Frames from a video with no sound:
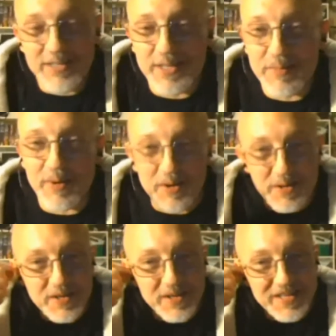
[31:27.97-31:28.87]
this part,
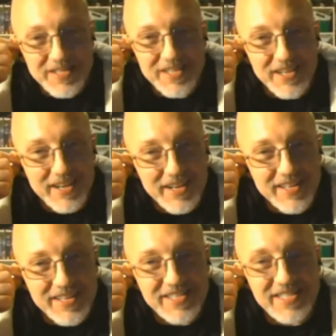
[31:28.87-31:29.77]
so
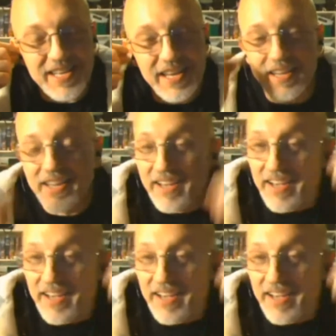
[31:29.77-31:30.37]
let's see.